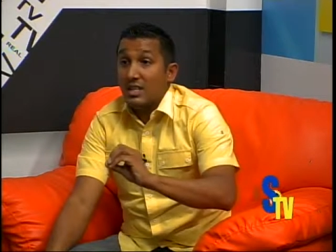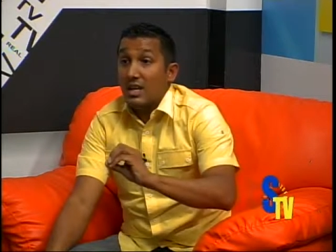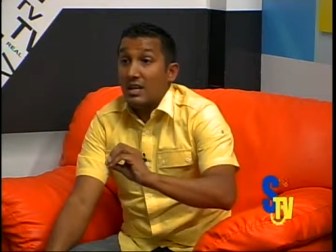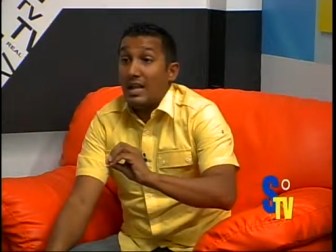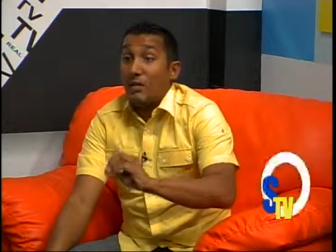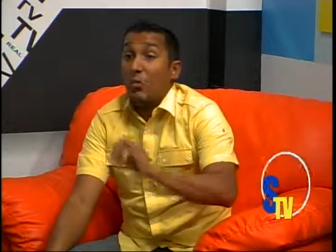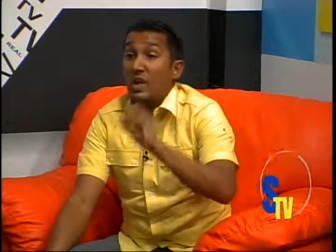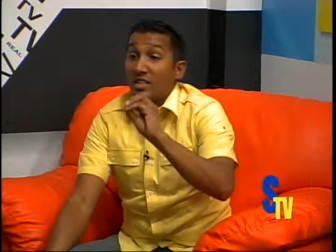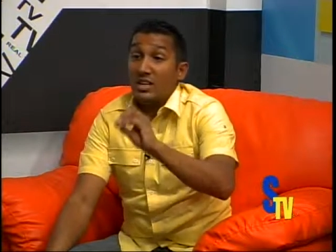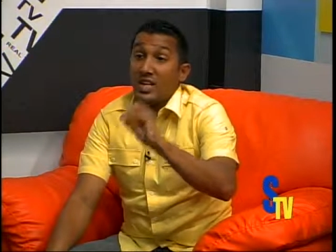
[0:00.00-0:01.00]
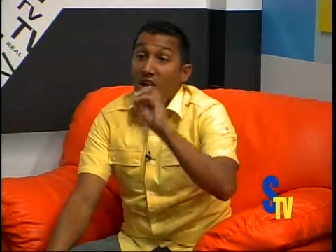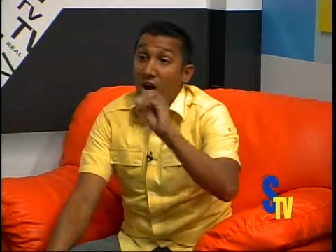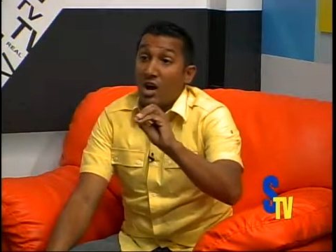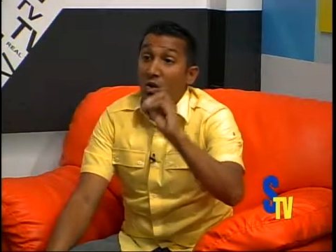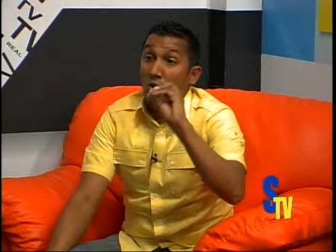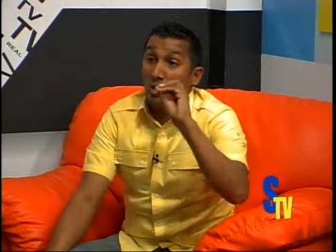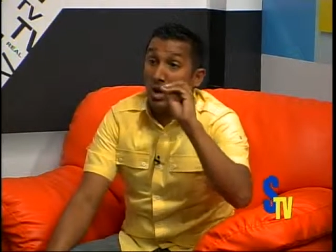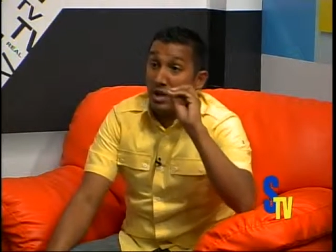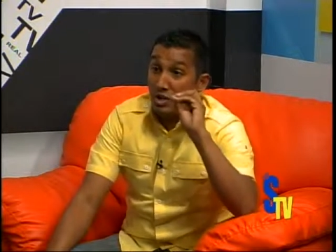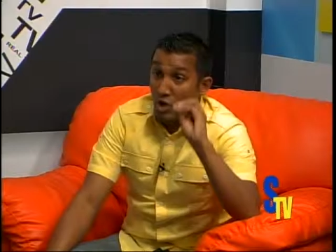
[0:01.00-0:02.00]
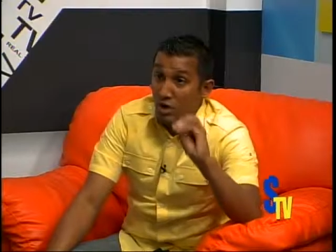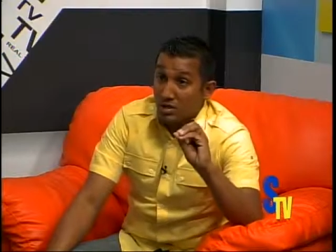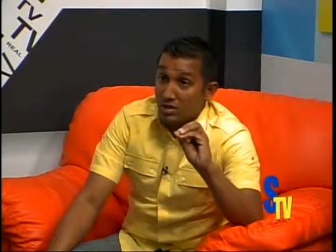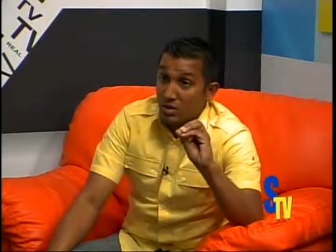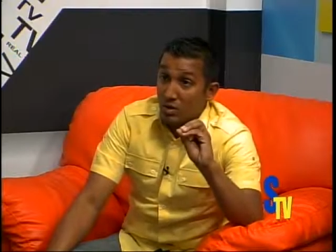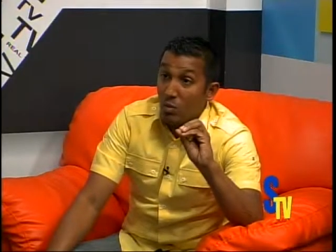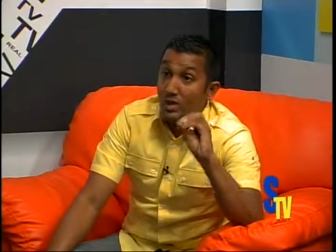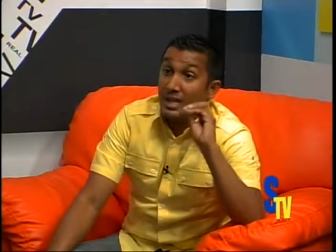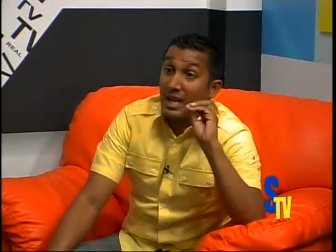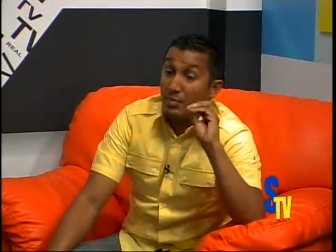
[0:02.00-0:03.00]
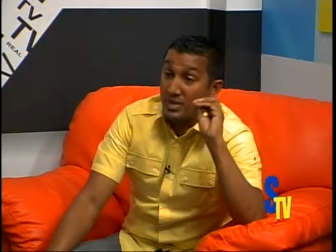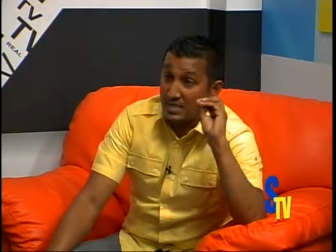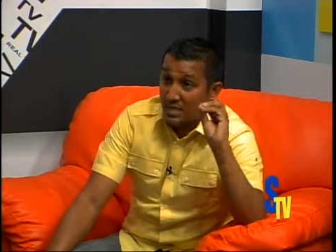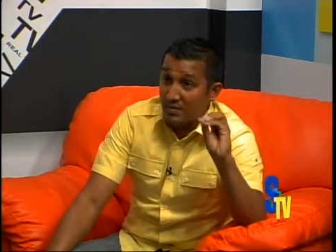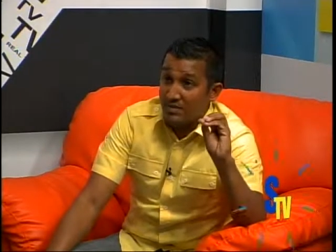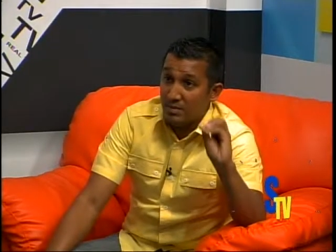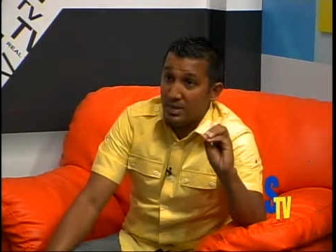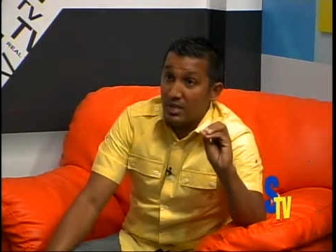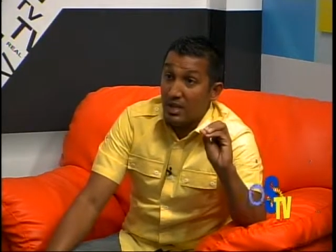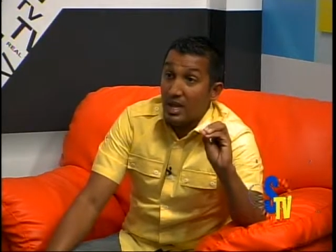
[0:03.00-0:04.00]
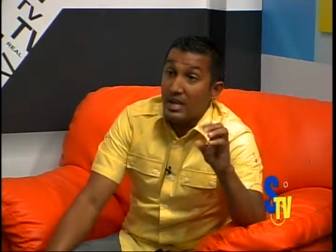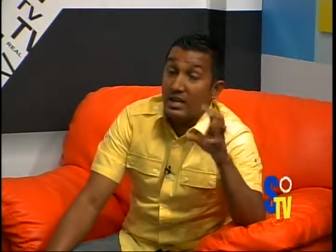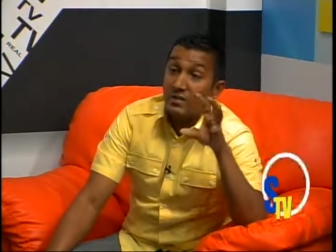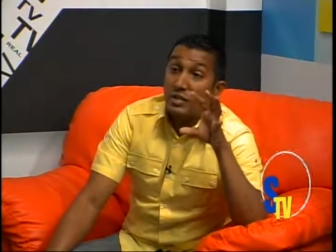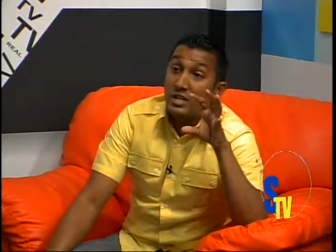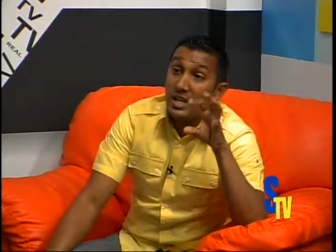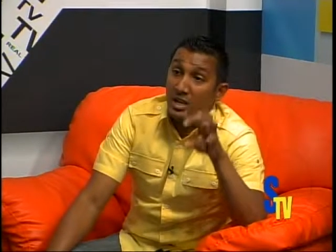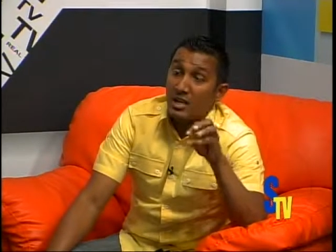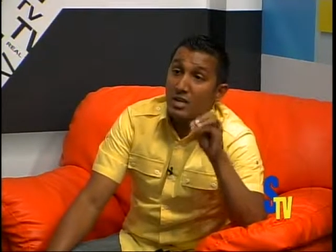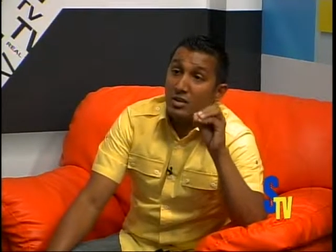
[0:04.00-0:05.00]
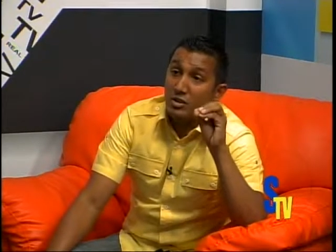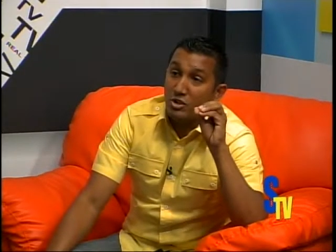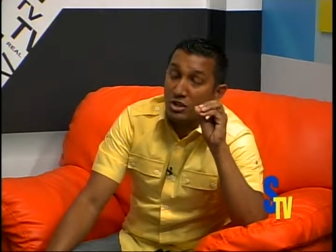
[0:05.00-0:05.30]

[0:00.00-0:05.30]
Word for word: that whether they are or are not what they are perceived to be, they've taken the